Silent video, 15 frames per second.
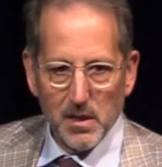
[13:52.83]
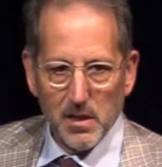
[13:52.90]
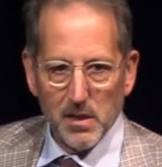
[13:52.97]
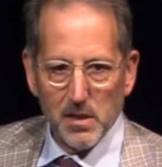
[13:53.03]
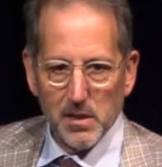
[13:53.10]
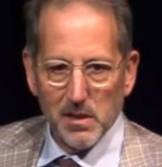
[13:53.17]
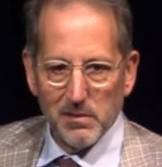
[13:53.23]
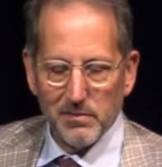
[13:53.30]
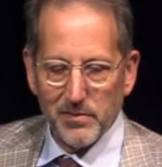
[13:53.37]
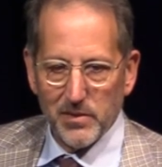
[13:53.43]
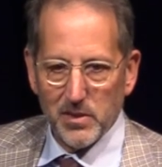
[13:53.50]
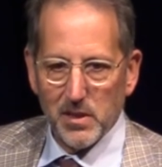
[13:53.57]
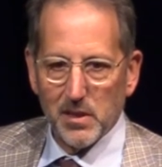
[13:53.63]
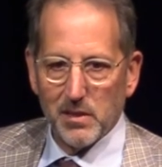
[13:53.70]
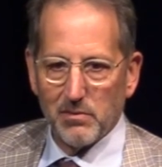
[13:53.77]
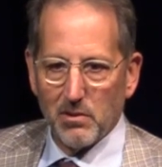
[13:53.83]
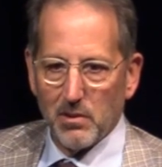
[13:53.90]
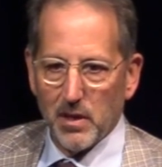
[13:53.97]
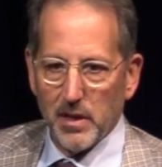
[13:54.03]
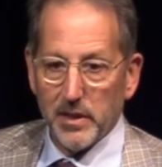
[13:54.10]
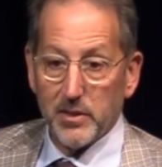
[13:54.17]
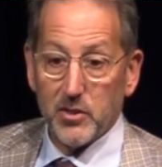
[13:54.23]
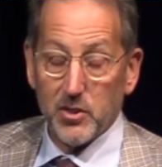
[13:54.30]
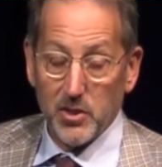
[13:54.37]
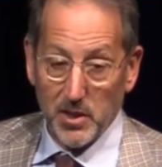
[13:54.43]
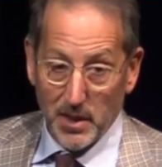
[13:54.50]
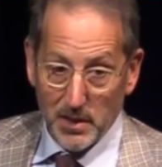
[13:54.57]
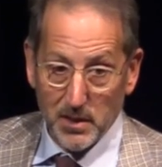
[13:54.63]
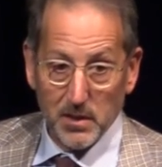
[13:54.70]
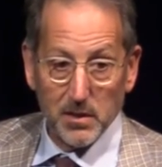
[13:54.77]
of sea level rise
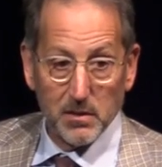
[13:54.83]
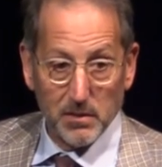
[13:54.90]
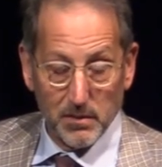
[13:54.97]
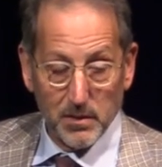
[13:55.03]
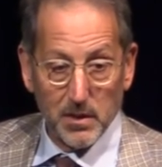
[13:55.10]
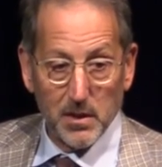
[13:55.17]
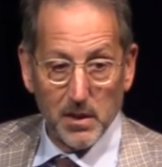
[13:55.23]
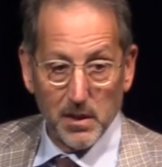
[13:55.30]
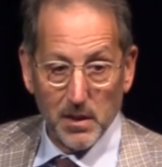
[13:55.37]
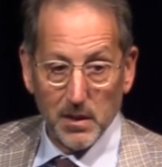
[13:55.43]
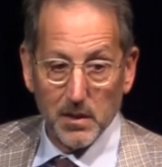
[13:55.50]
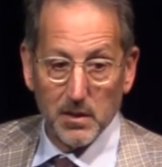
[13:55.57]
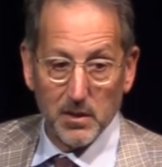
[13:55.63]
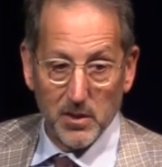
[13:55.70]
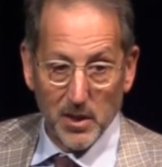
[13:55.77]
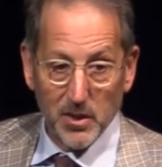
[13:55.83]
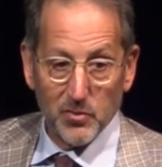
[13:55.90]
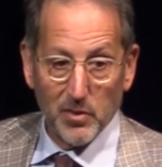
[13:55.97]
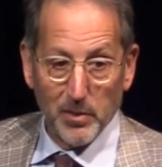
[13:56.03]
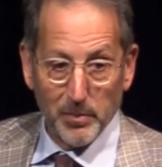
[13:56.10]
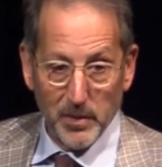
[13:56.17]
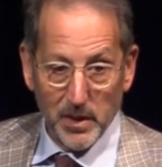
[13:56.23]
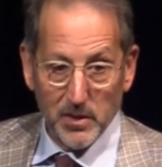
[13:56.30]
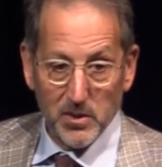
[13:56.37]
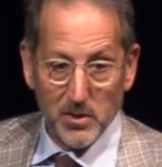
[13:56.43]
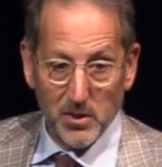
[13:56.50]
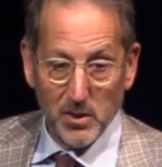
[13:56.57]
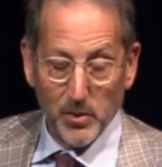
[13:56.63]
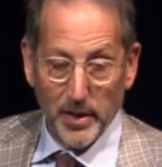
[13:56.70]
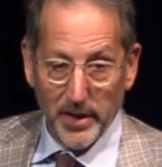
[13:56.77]
just, uh, just from these
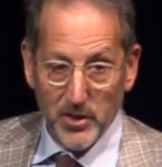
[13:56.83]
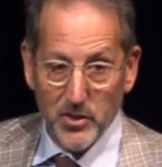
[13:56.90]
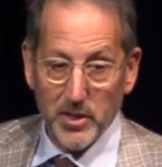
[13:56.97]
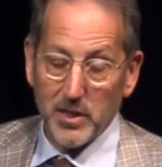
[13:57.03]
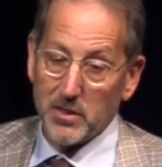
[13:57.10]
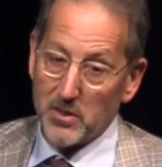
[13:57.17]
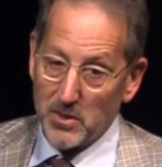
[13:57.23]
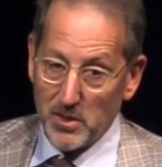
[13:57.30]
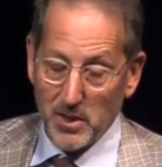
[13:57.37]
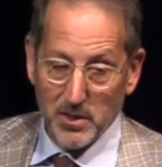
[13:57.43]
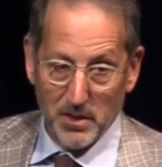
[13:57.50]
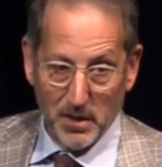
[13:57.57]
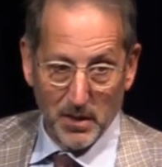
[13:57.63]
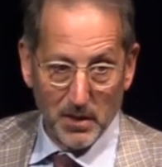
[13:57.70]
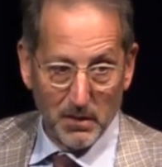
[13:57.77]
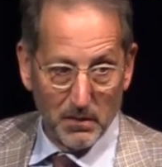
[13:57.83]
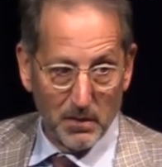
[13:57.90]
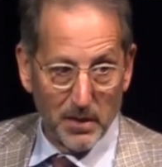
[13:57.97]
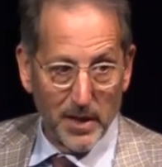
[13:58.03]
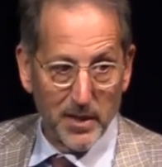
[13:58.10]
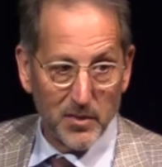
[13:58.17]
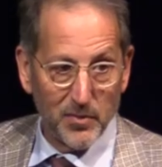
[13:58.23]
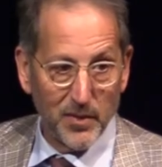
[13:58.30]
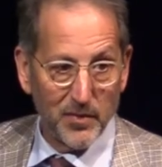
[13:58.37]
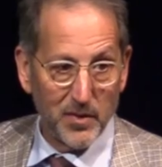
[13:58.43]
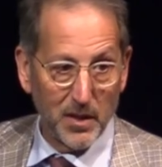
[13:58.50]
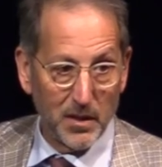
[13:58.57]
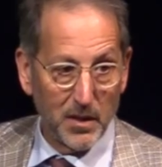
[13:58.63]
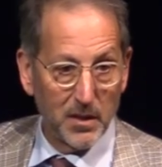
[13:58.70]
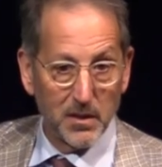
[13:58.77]
two ice sheets just in the last
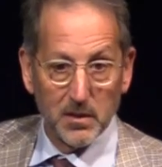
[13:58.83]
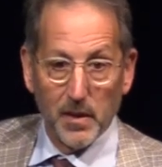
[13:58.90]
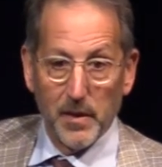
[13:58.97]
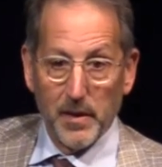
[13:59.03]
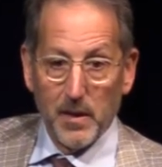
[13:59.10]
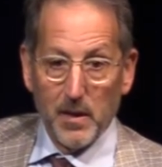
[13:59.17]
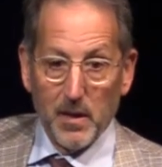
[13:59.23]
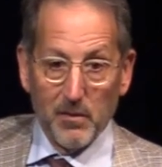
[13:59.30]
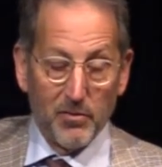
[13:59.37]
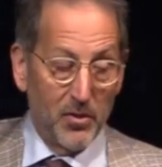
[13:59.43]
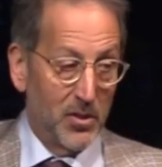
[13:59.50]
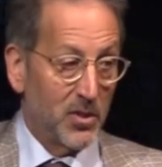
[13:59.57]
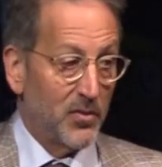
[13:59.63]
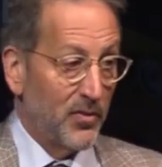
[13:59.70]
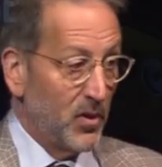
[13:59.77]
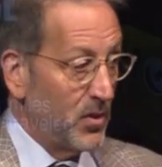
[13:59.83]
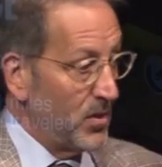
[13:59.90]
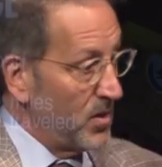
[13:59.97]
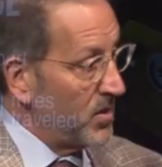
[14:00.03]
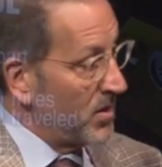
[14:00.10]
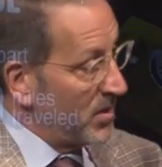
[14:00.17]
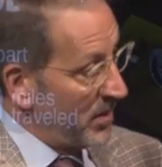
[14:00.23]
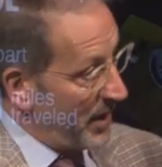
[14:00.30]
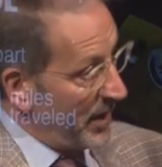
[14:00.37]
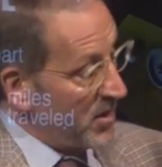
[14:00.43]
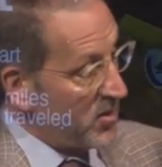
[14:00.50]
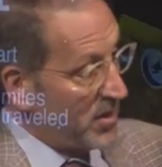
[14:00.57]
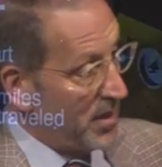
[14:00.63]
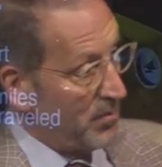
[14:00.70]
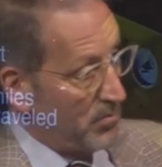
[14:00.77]
15 years. For those of you who don't know, the ice
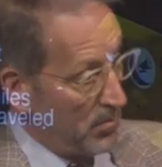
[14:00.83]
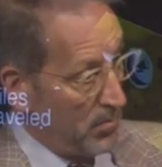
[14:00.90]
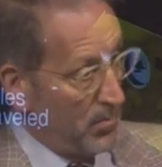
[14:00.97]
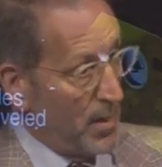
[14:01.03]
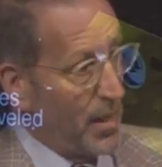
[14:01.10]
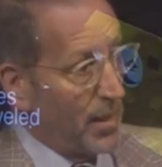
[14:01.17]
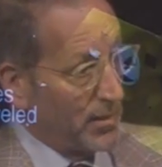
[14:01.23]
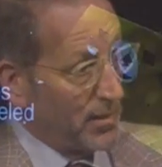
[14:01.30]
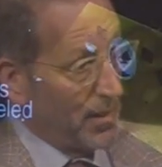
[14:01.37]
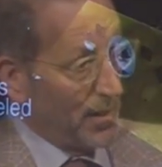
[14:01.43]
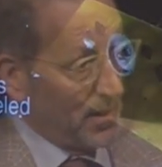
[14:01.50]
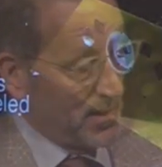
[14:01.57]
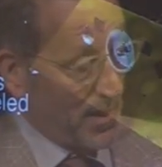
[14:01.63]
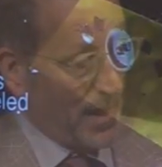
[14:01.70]
sheet melting is